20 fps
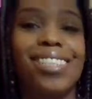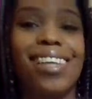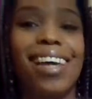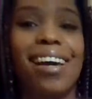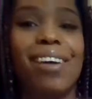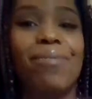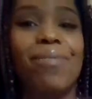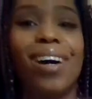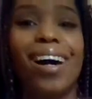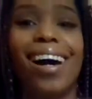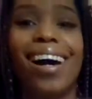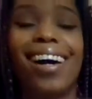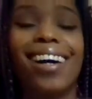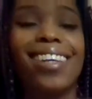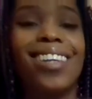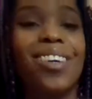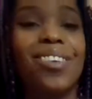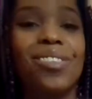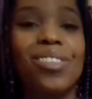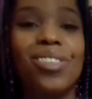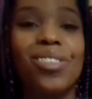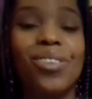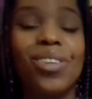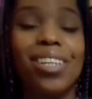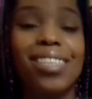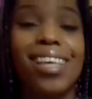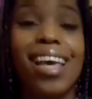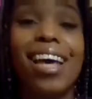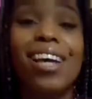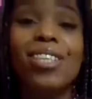saying behind closed
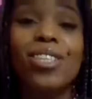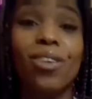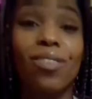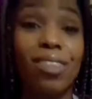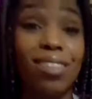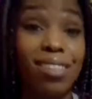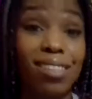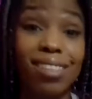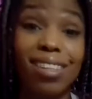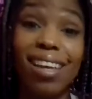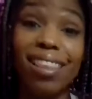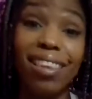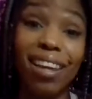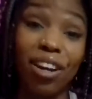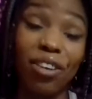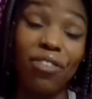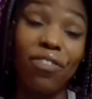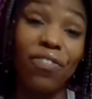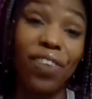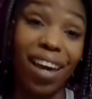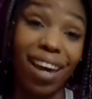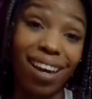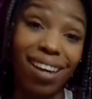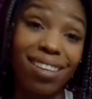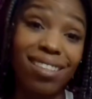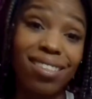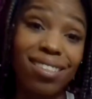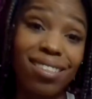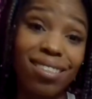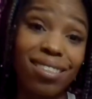doors. So this is in their
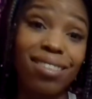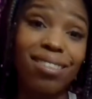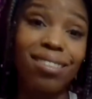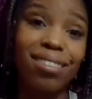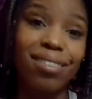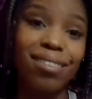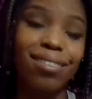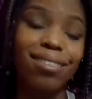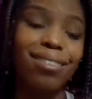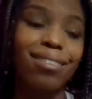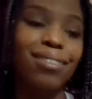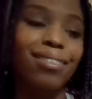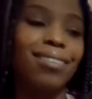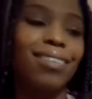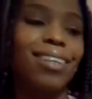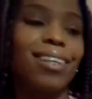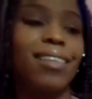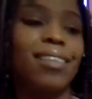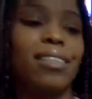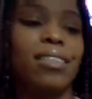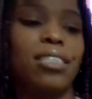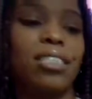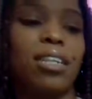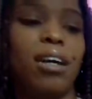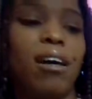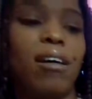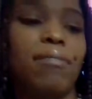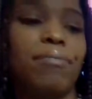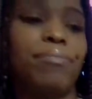face. Look at this, y'all.